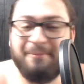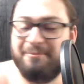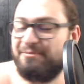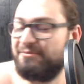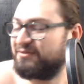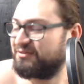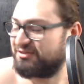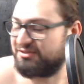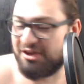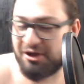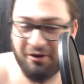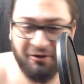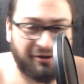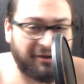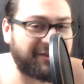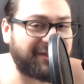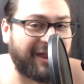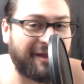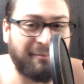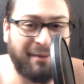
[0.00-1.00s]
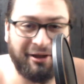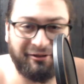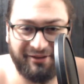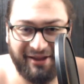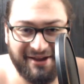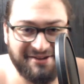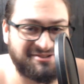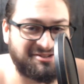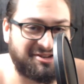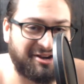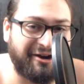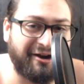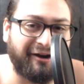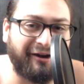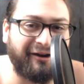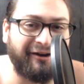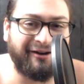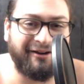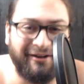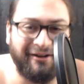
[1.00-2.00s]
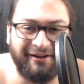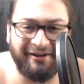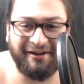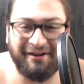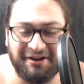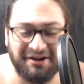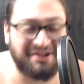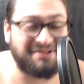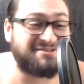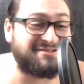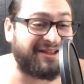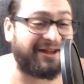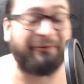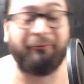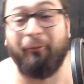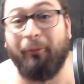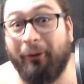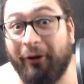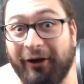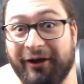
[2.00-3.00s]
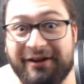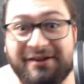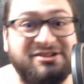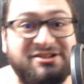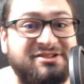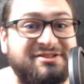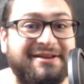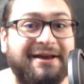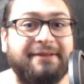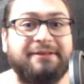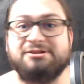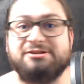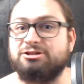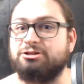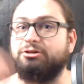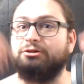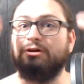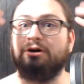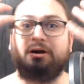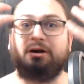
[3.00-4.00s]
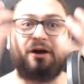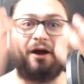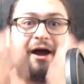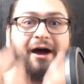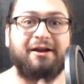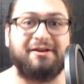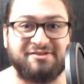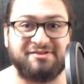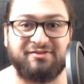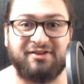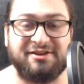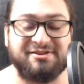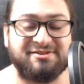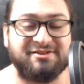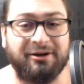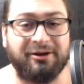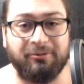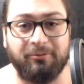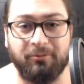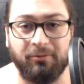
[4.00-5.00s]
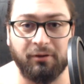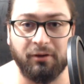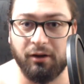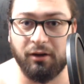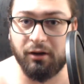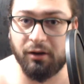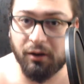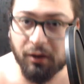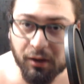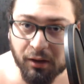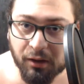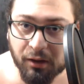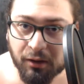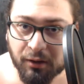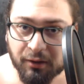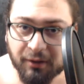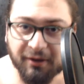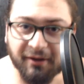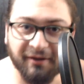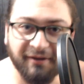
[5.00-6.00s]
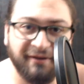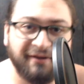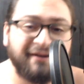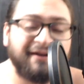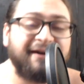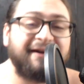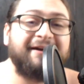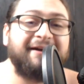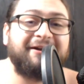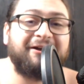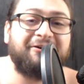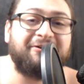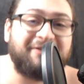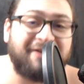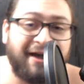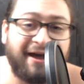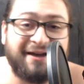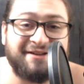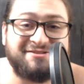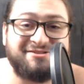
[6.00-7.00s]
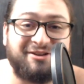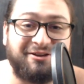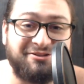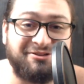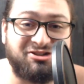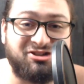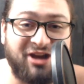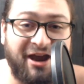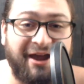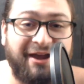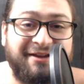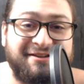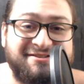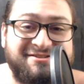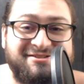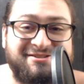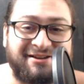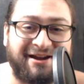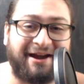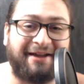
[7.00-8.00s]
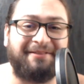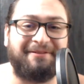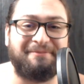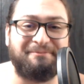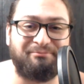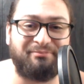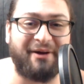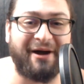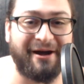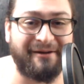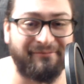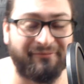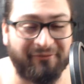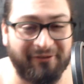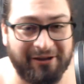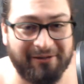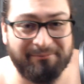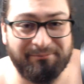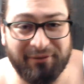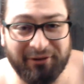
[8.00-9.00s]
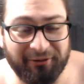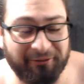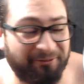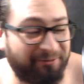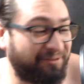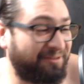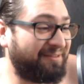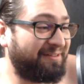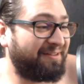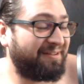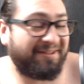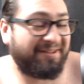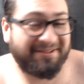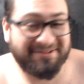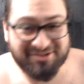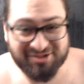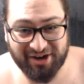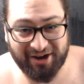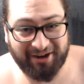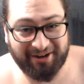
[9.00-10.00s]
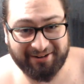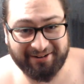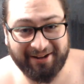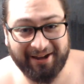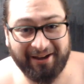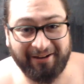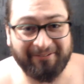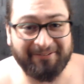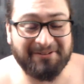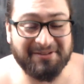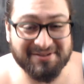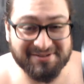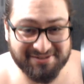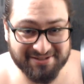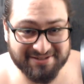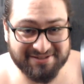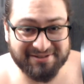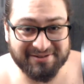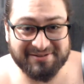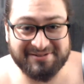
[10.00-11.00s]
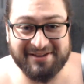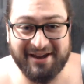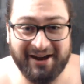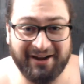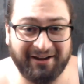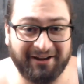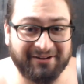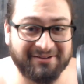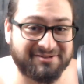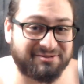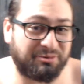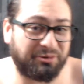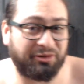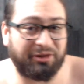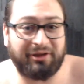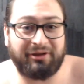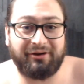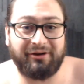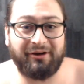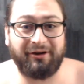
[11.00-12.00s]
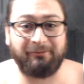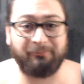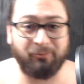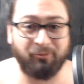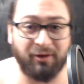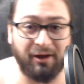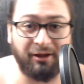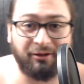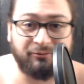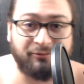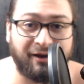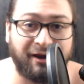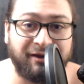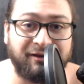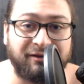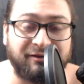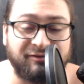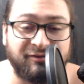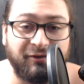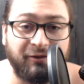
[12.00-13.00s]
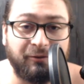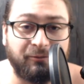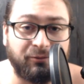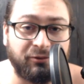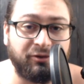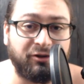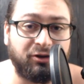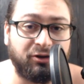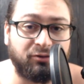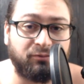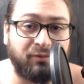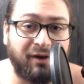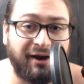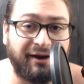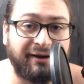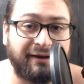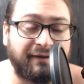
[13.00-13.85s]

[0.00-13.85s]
"Dude, it came out last year." He's like, "What?" He just had this look on his face like, "What?" And I go, "Yeah, it's called Jay and Silent Bob Reboot. Check it out. It's entertaining. It's really good. Well writing, too. Really good writing."